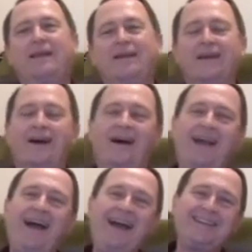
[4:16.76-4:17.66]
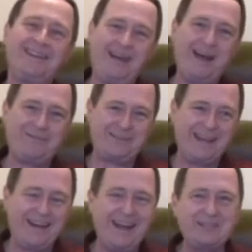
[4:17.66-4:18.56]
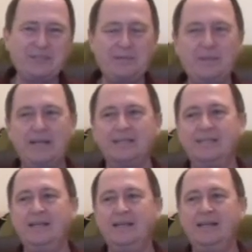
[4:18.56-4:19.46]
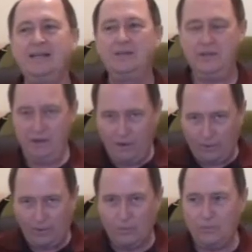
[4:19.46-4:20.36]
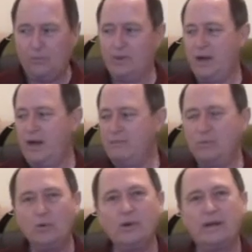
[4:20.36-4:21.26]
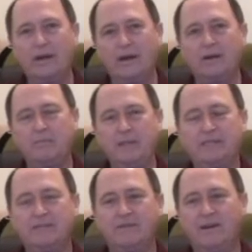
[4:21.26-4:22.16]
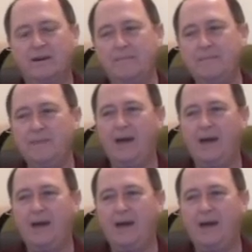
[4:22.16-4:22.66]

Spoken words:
And I had to laugh at that, actually, because no, when I'm working on a piece of art,